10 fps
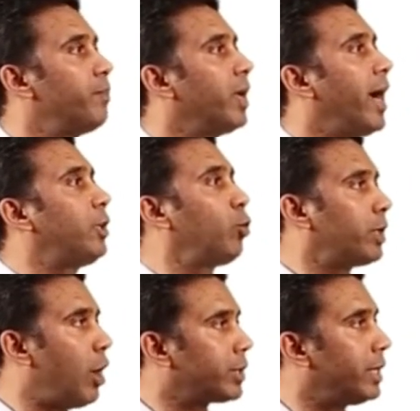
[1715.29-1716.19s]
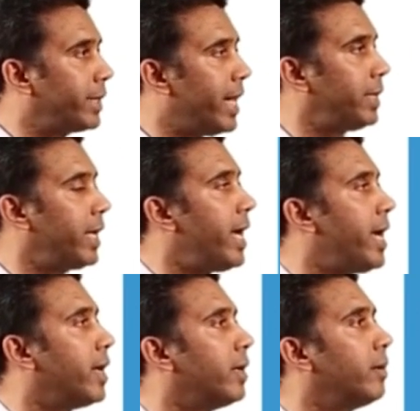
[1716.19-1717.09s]
And
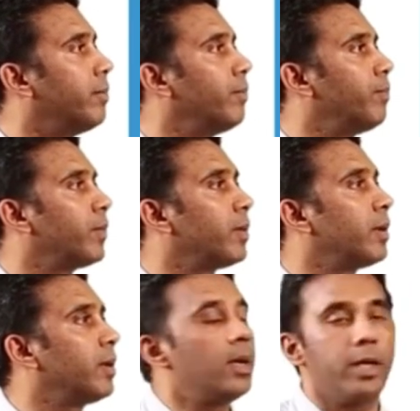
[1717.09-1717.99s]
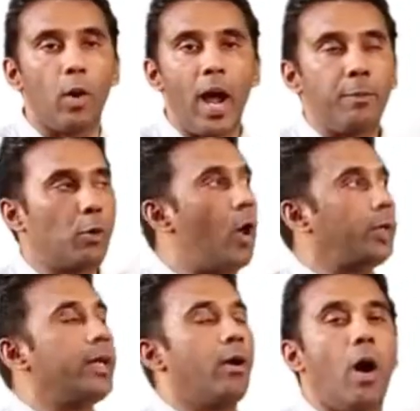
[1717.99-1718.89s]
2013, now I am
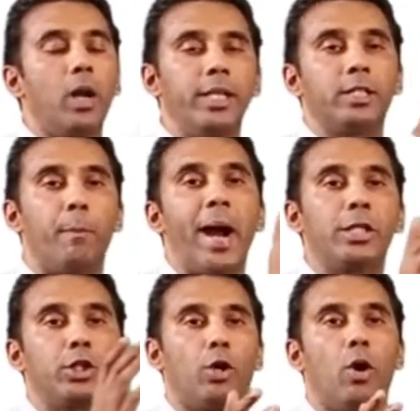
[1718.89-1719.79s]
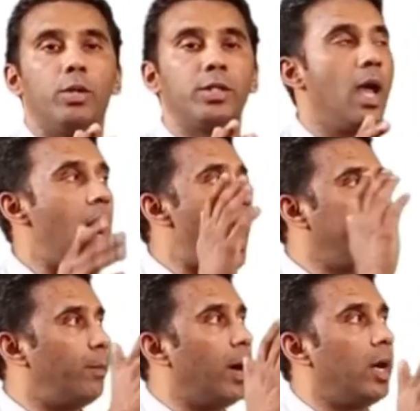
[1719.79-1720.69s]
quoting all these milestones,
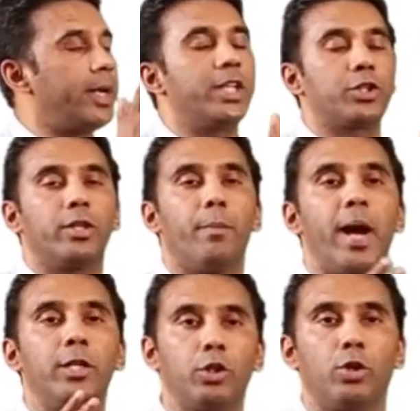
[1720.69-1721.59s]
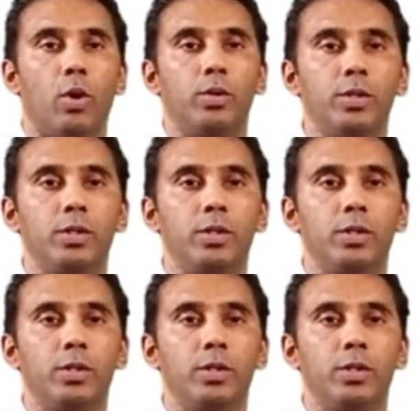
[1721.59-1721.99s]
antibiotic history milestones,